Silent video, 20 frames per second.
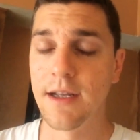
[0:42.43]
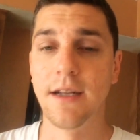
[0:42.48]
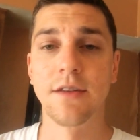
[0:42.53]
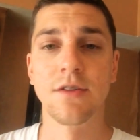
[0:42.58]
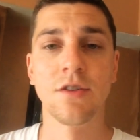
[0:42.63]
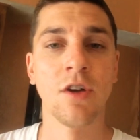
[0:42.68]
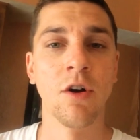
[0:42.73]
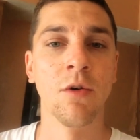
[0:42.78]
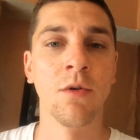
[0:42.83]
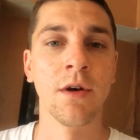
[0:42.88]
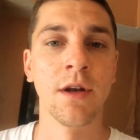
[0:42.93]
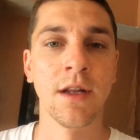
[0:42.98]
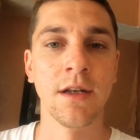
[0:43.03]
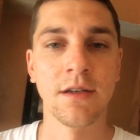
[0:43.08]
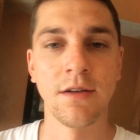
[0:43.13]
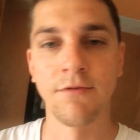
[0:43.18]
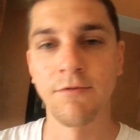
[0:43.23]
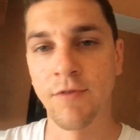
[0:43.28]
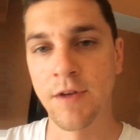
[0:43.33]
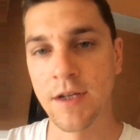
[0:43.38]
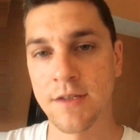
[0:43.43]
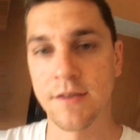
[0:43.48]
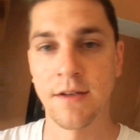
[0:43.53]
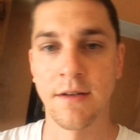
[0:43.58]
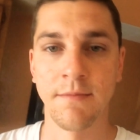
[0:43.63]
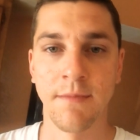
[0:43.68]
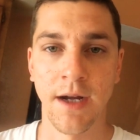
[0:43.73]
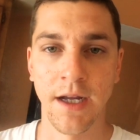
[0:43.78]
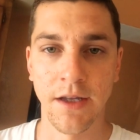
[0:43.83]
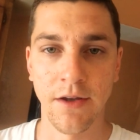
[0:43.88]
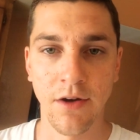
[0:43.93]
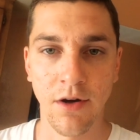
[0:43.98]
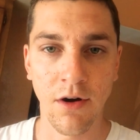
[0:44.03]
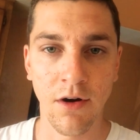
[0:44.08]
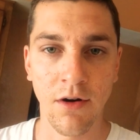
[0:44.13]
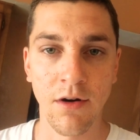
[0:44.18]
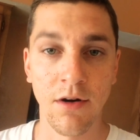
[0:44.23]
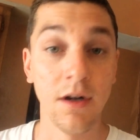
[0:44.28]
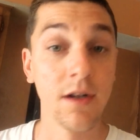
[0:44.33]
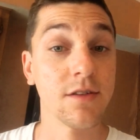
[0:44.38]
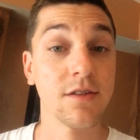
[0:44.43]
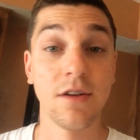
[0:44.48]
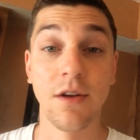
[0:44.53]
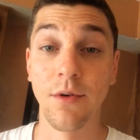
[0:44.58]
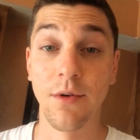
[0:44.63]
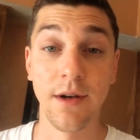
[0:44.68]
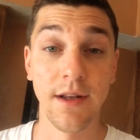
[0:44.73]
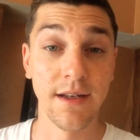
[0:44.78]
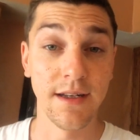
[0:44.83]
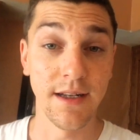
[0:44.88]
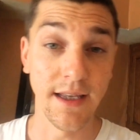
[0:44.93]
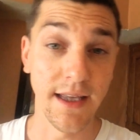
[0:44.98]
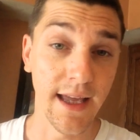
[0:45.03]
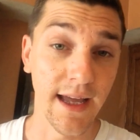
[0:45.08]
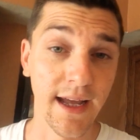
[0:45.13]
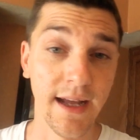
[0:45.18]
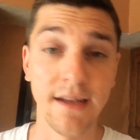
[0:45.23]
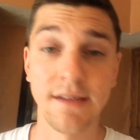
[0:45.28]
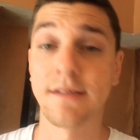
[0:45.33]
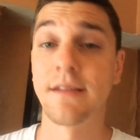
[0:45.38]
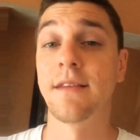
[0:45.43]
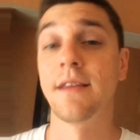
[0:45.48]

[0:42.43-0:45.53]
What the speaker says: It's going into fixing my car. It's going into gas.